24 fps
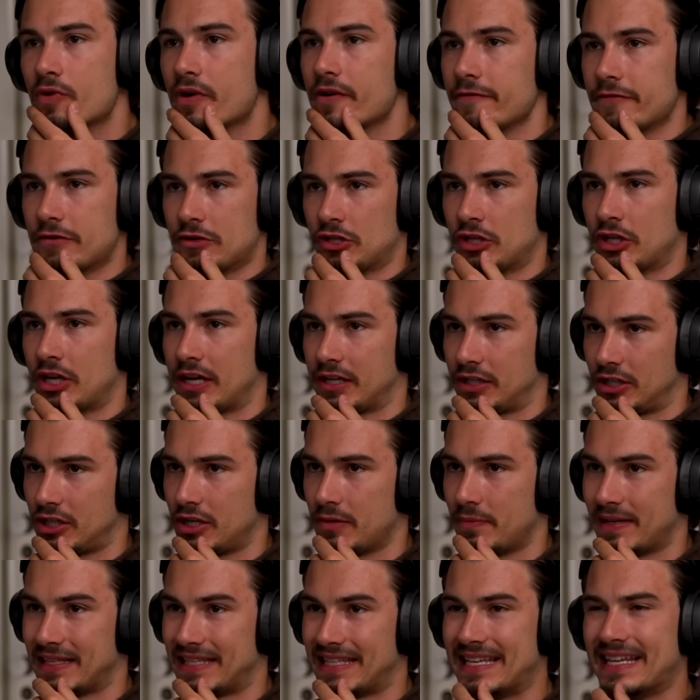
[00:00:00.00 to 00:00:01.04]
with
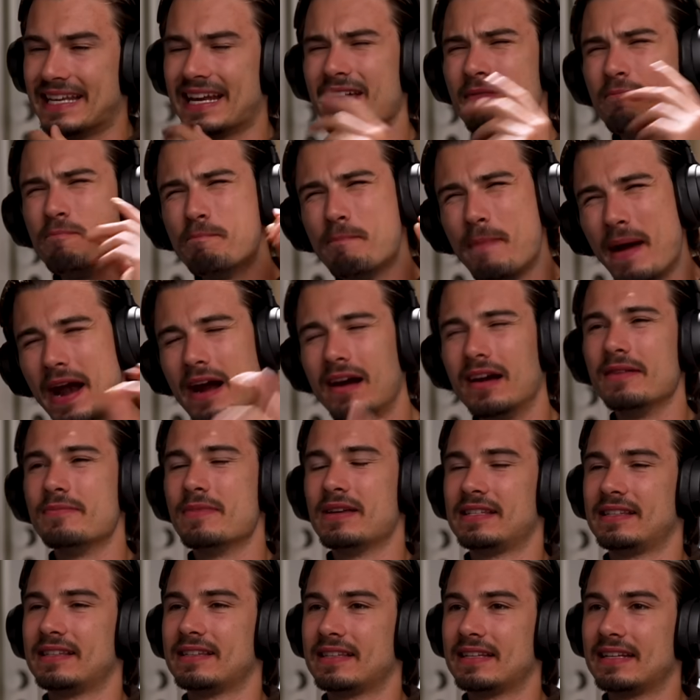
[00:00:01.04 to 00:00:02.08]
ChatGPT, and I barely
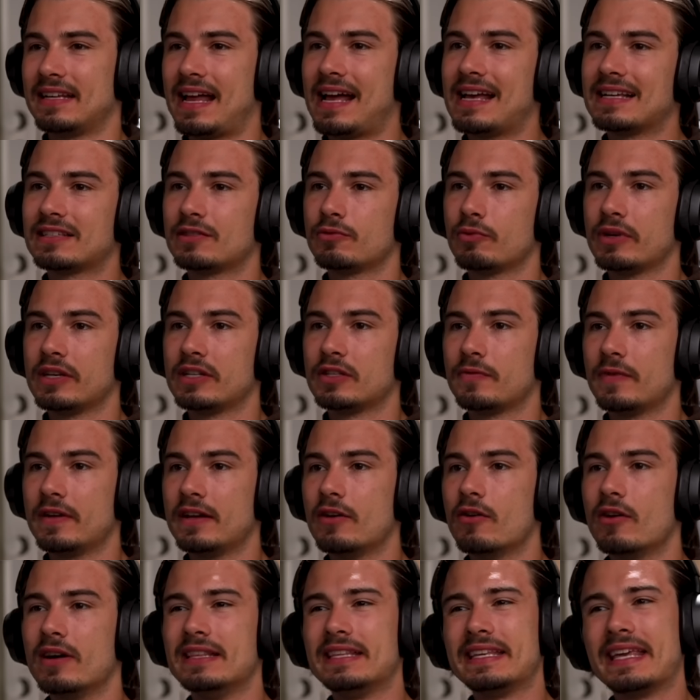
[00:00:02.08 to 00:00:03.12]
missed this in last week's
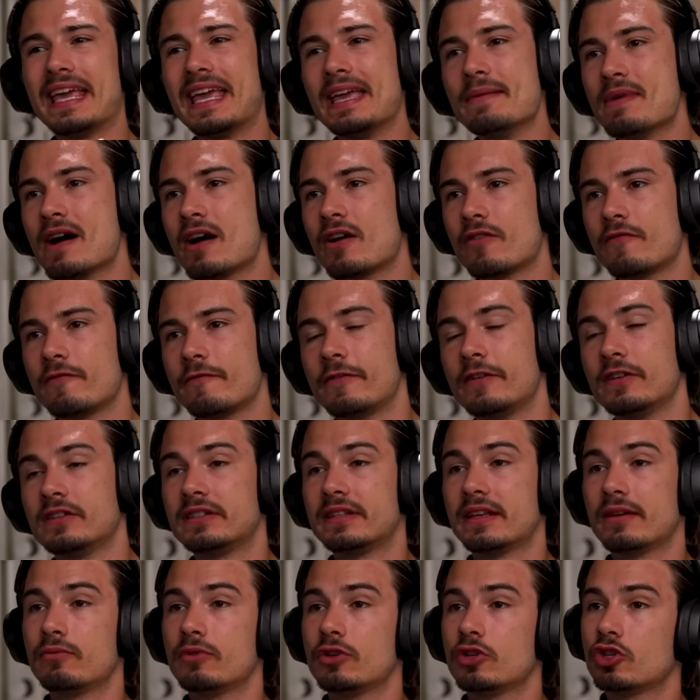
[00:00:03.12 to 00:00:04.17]
video. It came out on
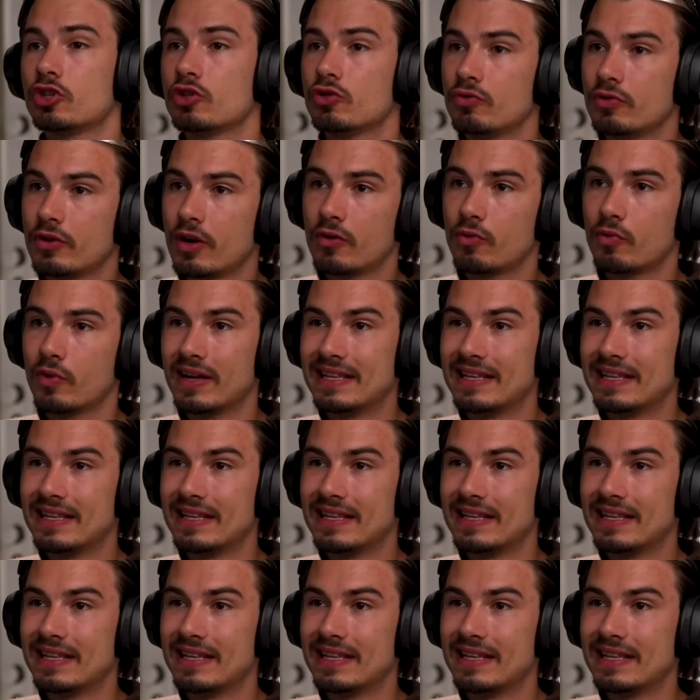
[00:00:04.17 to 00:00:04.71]
Thursday, we shoot on